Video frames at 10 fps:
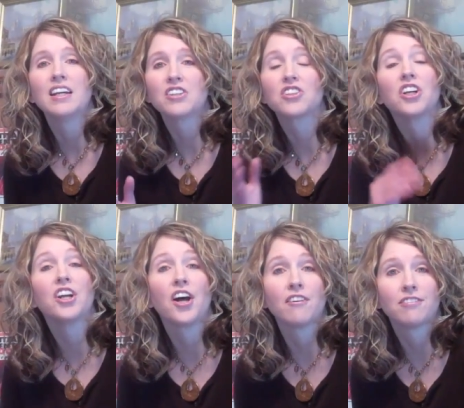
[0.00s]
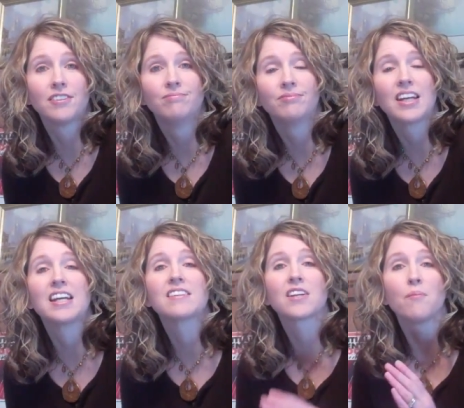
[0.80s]
is good enough.
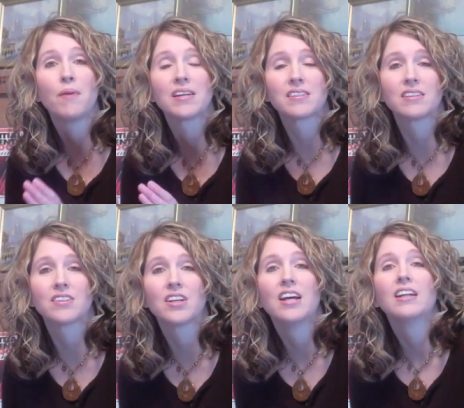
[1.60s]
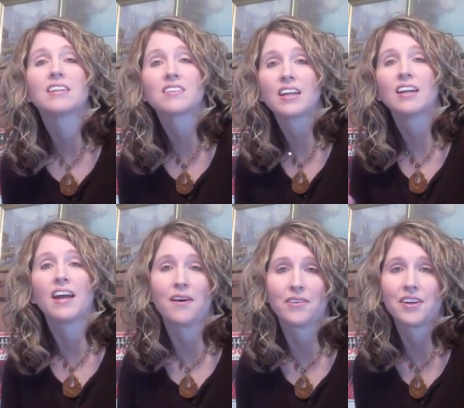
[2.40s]
It's a message. Let's get it
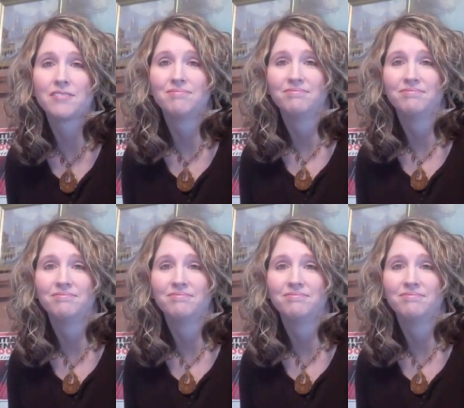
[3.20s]
out there.